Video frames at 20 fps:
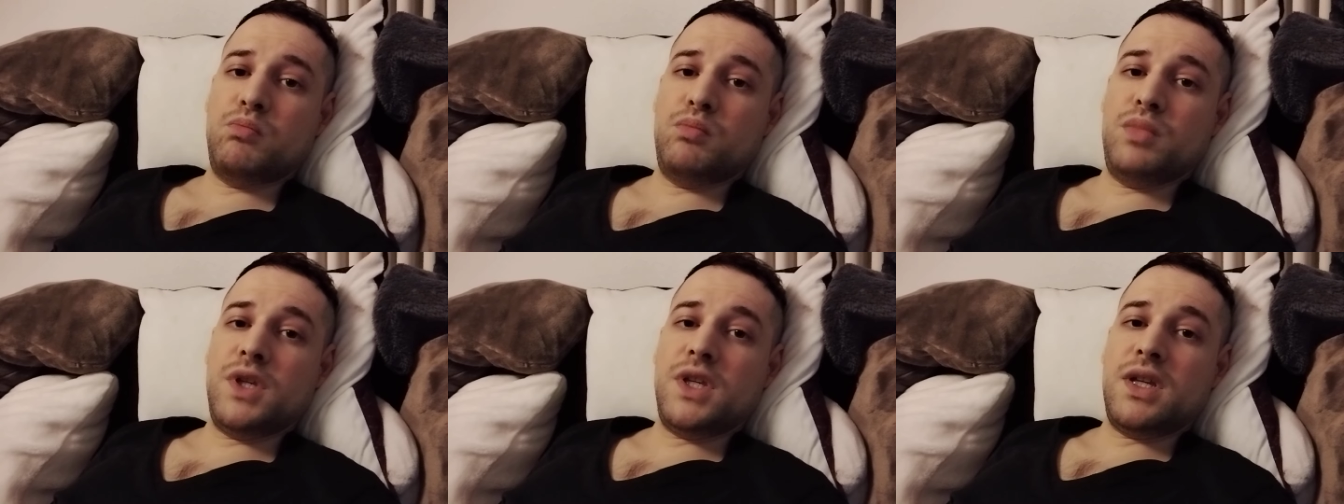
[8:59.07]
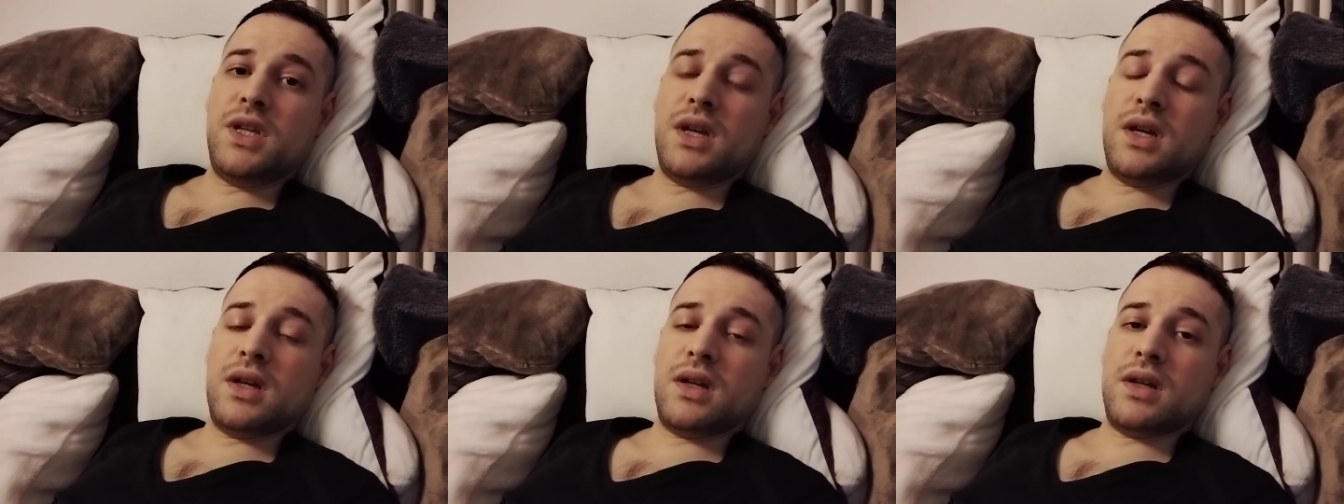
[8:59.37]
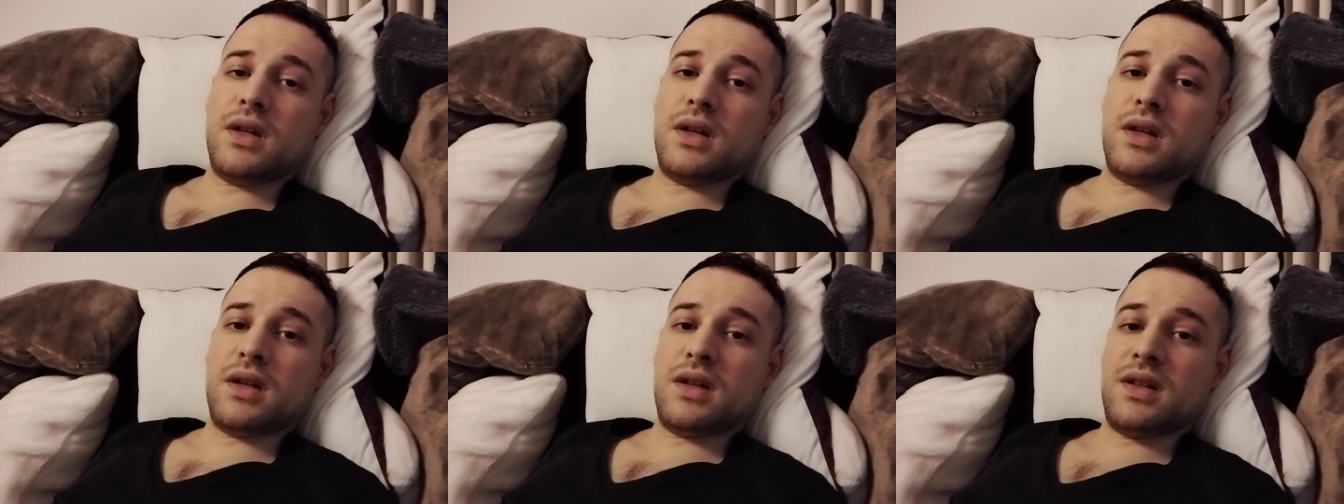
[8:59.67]

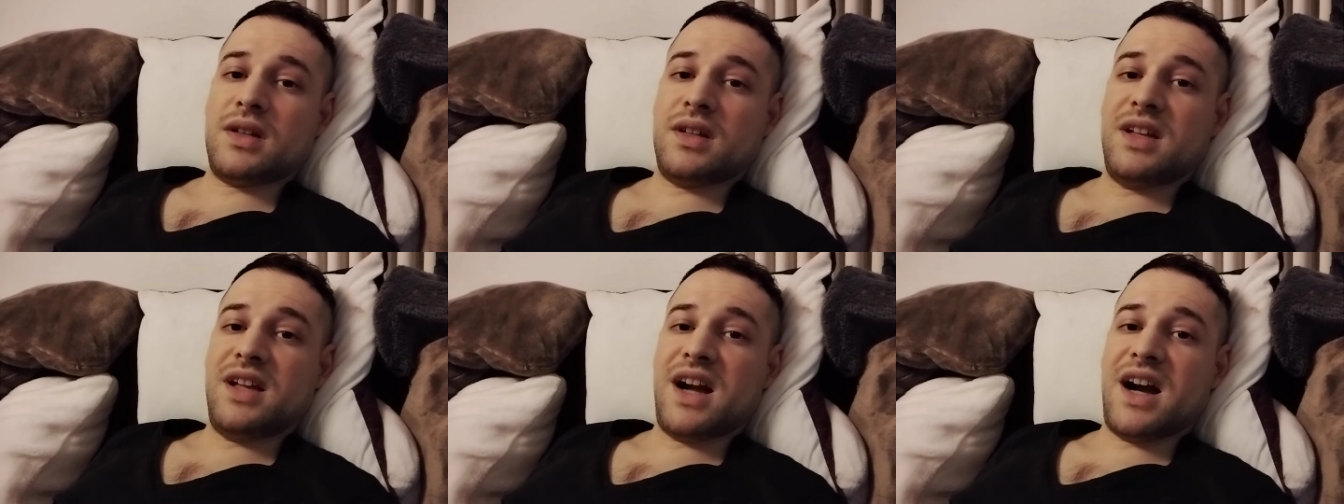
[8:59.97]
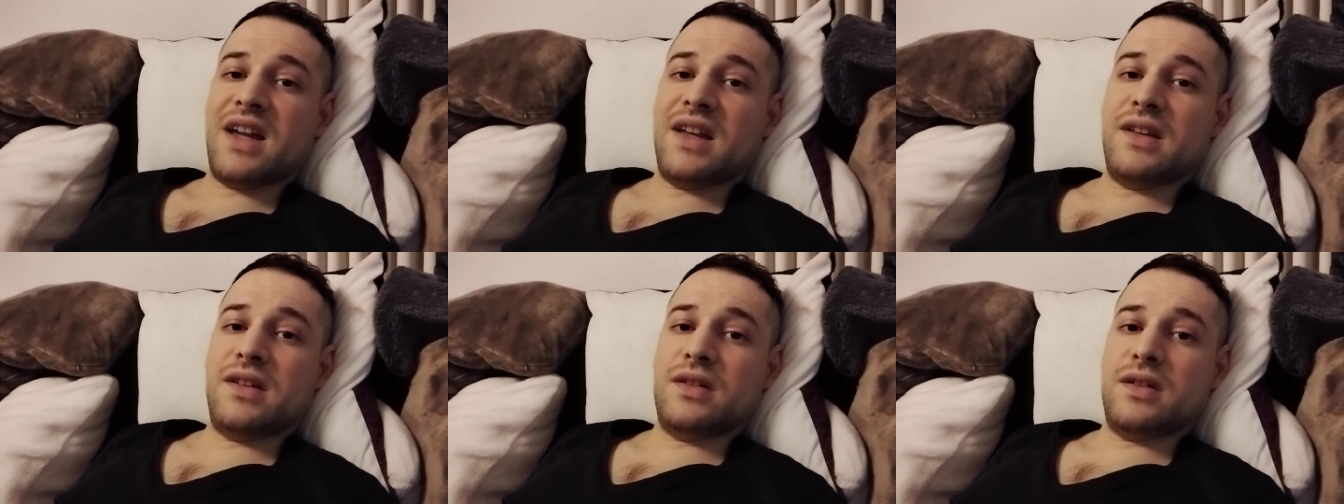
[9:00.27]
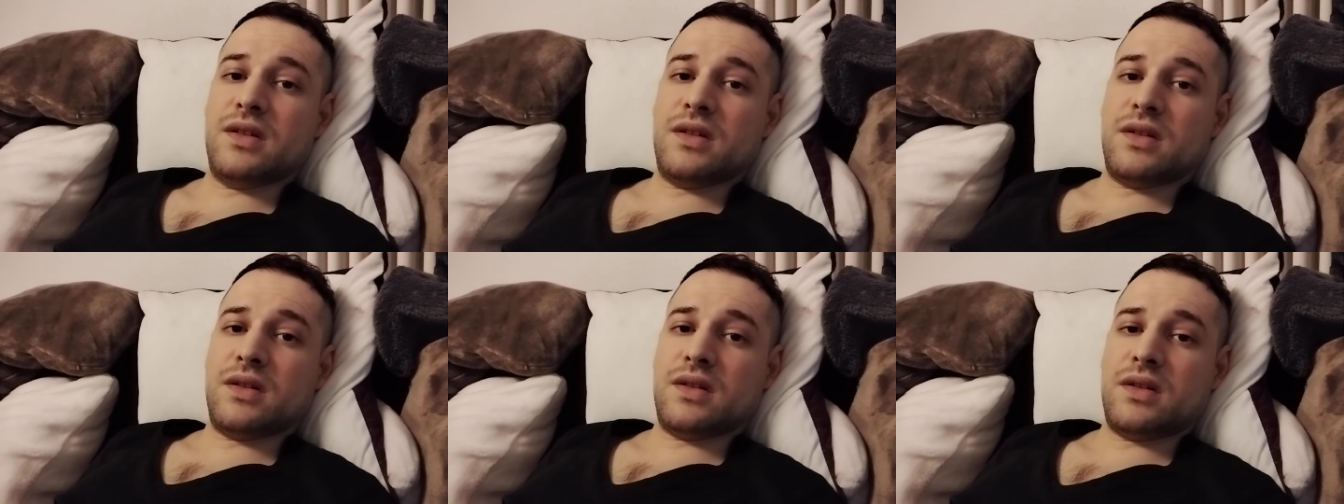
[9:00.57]
being
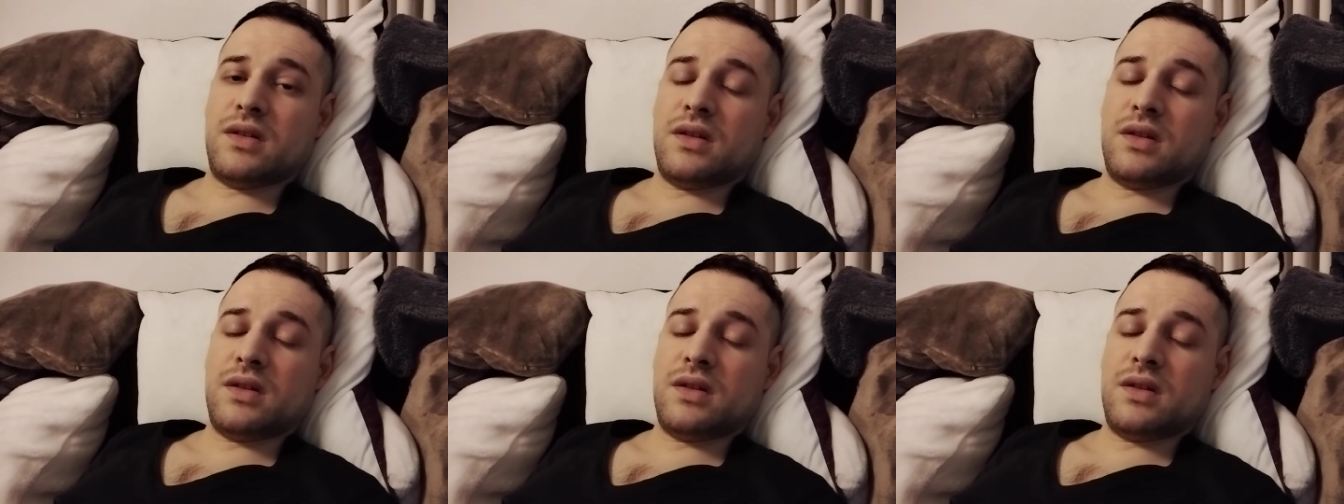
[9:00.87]
guided